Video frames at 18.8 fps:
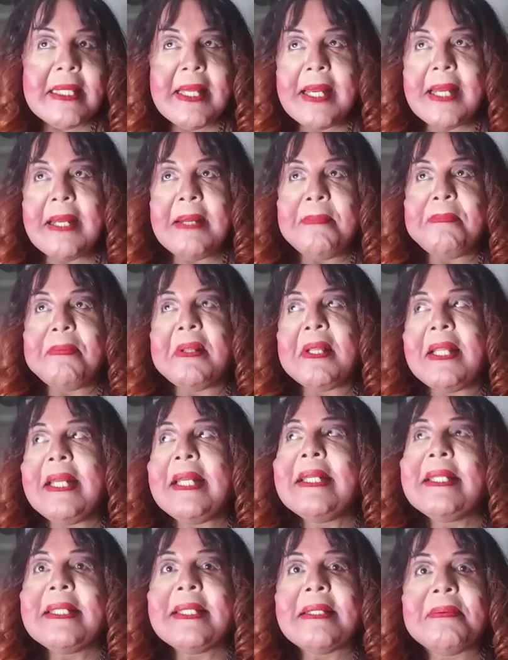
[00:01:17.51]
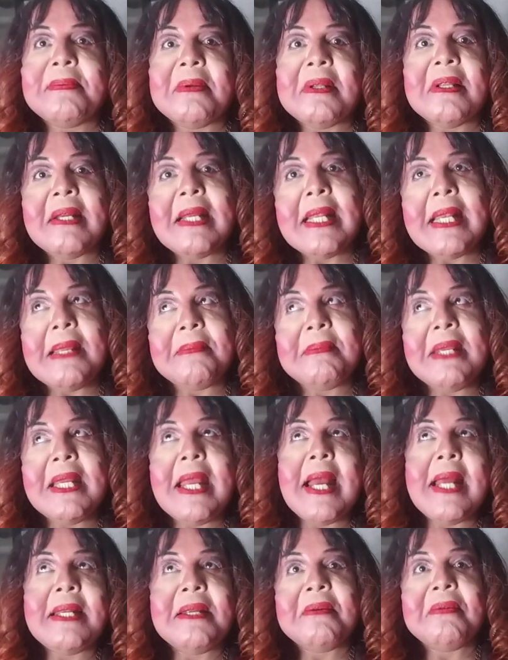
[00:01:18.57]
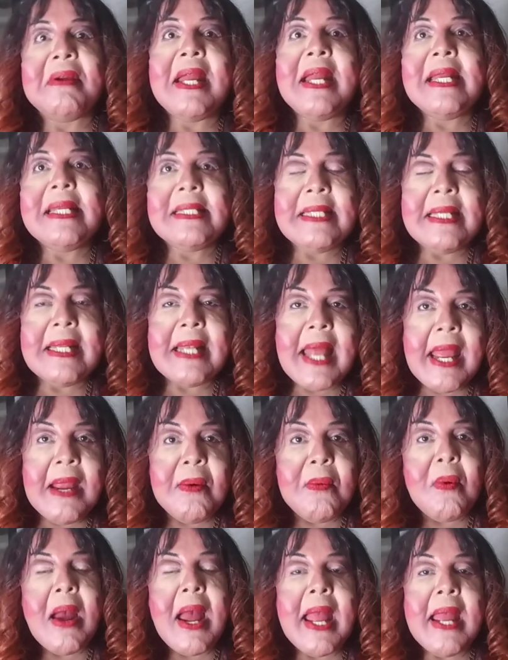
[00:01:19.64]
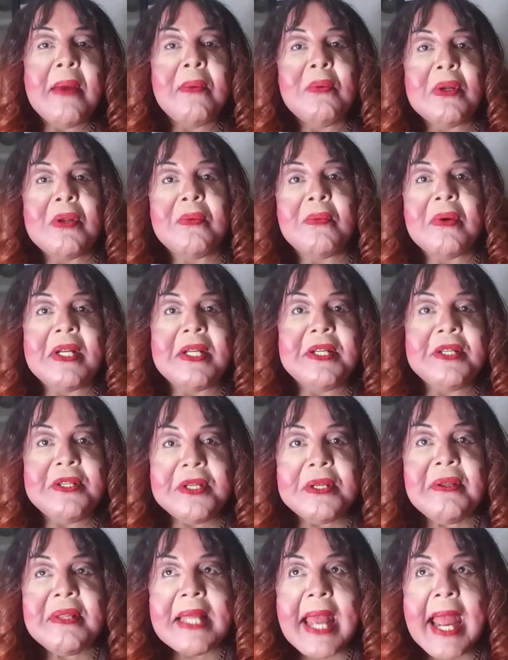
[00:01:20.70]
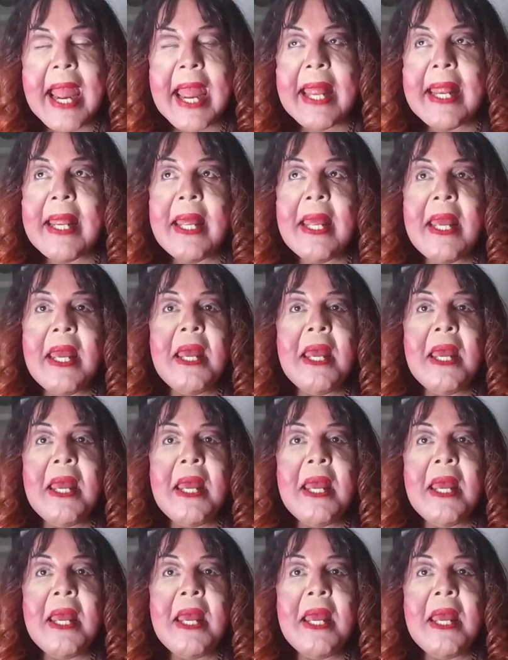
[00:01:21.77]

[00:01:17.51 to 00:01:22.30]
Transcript: The police were looking at me kind of crazy, like why I wouldn't want to do that.